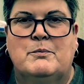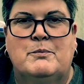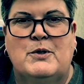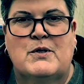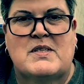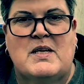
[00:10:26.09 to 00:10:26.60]

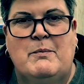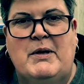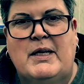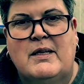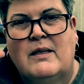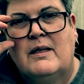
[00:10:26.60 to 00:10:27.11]
put some
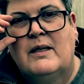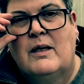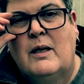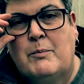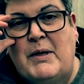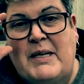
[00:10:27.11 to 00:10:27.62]
in
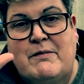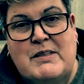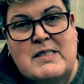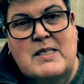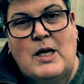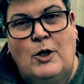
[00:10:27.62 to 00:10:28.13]
a bed of
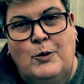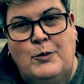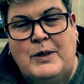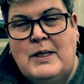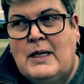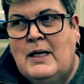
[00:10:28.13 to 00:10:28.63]
its
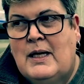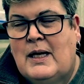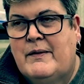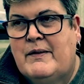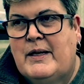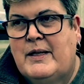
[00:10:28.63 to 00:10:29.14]
own
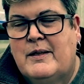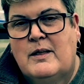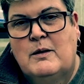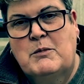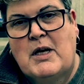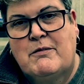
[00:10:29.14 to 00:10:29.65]
and
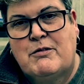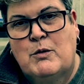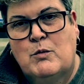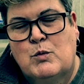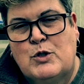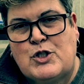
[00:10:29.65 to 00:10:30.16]
then cover it
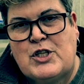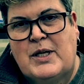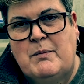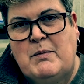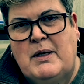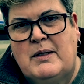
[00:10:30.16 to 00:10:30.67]
with wood
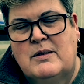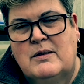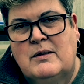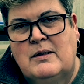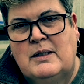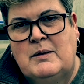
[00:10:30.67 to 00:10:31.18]
chip and
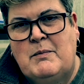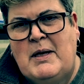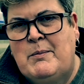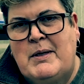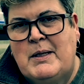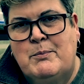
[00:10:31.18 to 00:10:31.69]

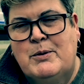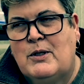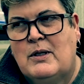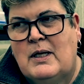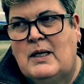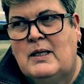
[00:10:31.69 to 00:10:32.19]
maybe
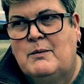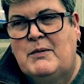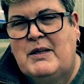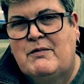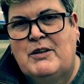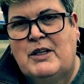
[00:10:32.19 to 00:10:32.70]
put
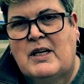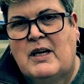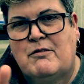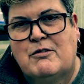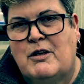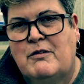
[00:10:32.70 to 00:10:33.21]
even a
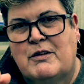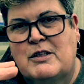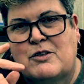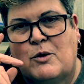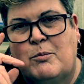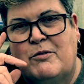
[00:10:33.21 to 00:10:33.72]
cover over the
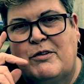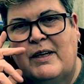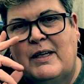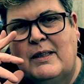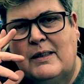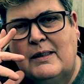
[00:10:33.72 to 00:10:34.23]
top of
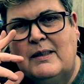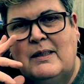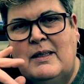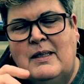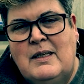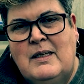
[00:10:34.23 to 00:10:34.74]
it
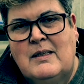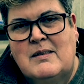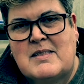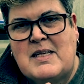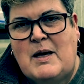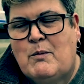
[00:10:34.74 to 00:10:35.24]
and
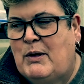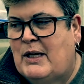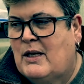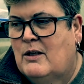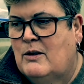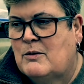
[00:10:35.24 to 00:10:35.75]
see how it
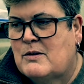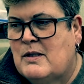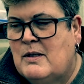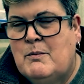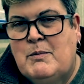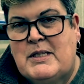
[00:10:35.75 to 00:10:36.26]
goes.
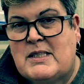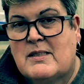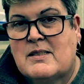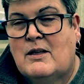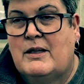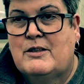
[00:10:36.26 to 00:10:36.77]
But it
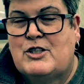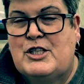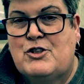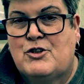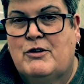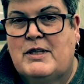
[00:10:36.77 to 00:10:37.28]
does, like
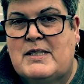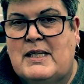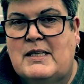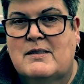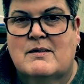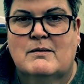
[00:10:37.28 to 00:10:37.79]
ginger, it
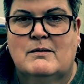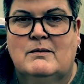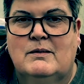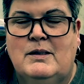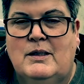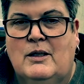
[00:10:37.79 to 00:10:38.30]
takes,
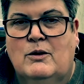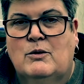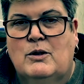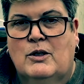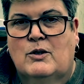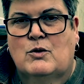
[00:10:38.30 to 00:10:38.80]
you know,
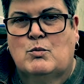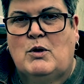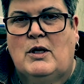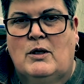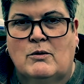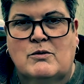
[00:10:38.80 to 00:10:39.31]
a good
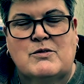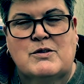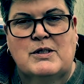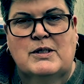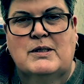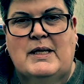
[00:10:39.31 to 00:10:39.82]
while
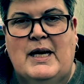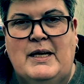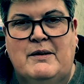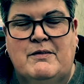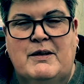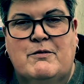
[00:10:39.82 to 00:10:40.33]
to get
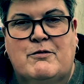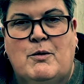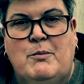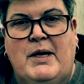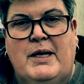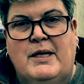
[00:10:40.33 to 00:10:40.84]
anything
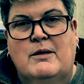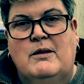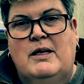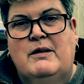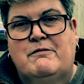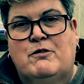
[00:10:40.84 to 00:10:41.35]
from it, and
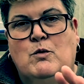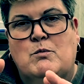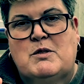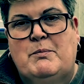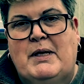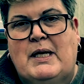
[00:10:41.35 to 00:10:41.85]
it
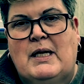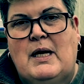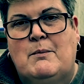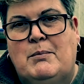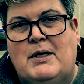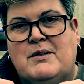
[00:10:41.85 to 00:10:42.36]
forms a big
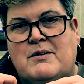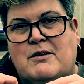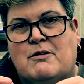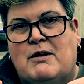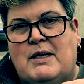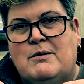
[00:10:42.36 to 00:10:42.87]
clump under the
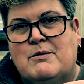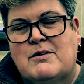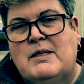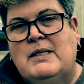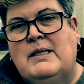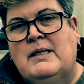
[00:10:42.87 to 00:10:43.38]
ground,
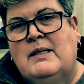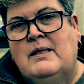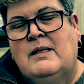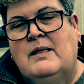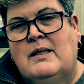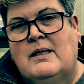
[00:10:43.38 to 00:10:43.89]

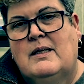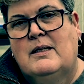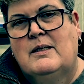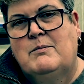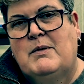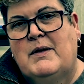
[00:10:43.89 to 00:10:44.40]

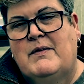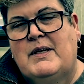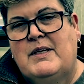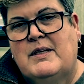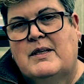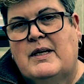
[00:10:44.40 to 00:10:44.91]
and
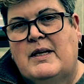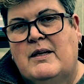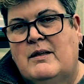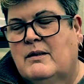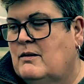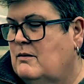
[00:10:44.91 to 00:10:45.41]
then you get
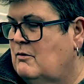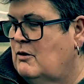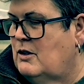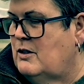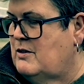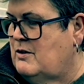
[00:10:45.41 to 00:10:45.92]
your
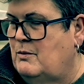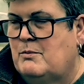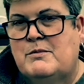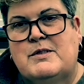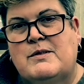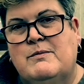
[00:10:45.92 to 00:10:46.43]

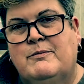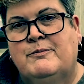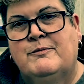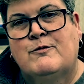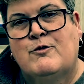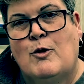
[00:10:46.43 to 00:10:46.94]
rhizomes
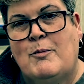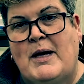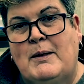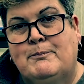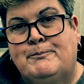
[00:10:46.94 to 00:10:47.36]
from it.